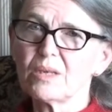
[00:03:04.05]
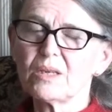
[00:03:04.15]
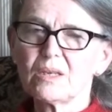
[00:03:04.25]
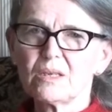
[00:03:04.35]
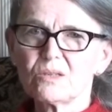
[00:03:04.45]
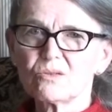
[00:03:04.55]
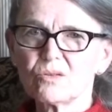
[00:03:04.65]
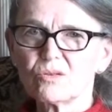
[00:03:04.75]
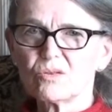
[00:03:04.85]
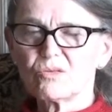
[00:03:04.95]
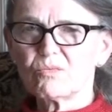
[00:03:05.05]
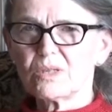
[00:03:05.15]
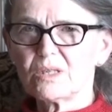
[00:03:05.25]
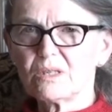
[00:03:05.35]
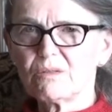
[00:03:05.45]
Okay. So there was
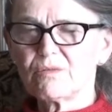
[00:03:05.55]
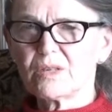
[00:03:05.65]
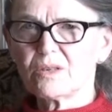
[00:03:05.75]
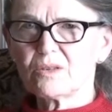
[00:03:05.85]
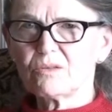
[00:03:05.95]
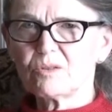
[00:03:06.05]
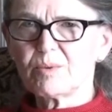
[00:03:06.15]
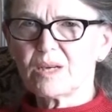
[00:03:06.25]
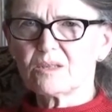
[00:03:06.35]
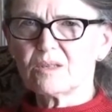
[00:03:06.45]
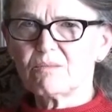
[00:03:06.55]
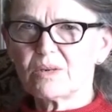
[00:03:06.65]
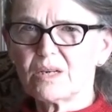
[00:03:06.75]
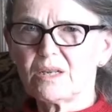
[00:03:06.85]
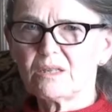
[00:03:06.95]
one fellow that was passing
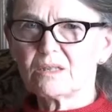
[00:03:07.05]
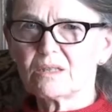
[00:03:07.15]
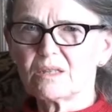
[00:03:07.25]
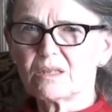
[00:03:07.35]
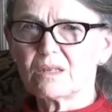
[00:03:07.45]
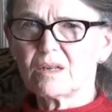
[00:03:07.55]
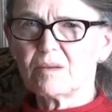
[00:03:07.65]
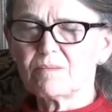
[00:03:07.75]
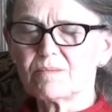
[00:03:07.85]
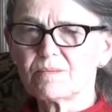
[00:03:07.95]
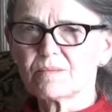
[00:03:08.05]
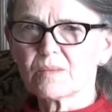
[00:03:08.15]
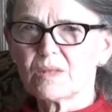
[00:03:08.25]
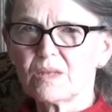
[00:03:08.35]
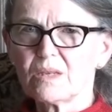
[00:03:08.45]
by just at the time,
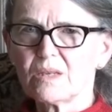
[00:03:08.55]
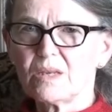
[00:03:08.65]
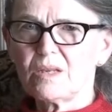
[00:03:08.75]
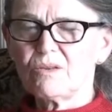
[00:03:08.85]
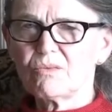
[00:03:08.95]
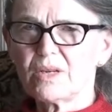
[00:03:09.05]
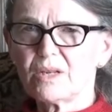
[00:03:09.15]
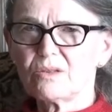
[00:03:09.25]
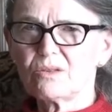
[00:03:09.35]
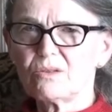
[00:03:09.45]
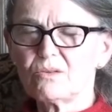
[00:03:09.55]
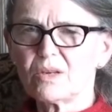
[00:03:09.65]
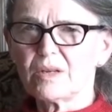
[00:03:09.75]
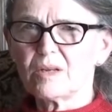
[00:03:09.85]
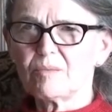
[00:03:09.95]
and he ran to
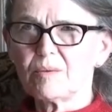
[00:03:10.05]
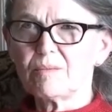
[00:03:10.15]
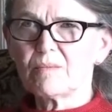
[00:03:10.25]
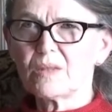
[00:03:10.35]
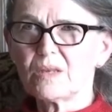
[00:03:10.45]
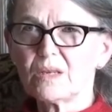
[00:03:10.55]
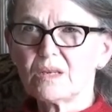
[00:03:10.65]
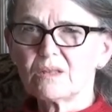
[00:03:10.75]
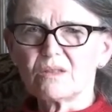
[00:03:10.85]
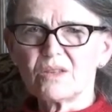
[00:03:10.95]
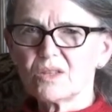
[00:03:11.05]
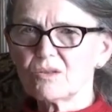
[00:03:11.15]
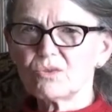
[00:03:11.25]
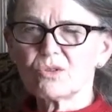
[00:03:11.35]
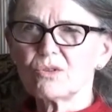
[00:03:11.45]
uh, help him. The thing
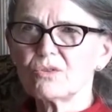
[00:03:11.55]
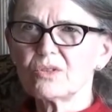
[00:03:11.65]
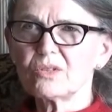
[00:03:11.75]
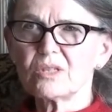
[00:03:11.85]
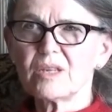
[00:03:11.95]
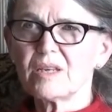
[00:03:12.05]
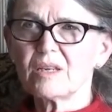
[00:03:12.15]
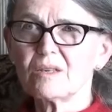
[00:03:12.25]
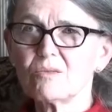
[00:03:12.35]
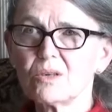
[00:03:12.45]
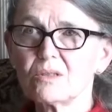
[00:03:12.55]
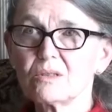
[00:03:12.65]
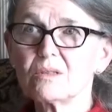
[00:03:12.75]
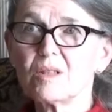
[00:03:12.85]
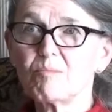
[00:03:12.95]
that was closest at hand
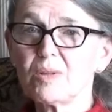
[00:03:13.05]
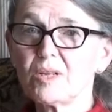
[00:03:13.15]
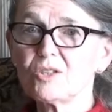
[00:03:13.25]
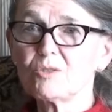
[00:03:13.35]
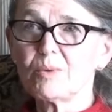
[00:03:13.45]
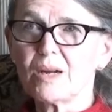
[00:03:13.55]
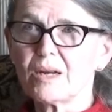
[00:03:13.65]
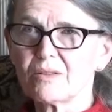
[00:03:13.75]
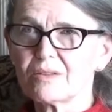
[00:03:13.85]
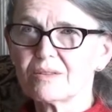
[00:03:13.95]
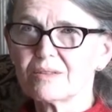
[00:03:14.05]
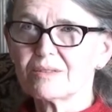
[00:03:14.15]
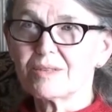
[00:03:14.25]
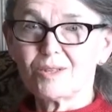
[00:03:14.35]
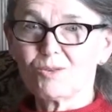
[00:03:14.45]
was the plunge bath,
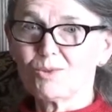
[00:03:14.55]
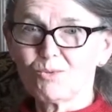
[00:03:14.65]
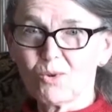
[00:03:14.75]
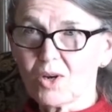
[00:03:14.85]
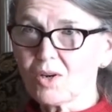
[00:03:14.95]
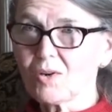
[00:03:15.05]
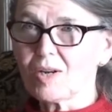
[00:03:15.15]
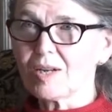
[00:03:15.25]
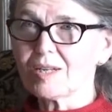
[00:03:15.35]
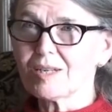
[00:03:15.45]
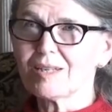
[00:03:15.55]
and there was water in it.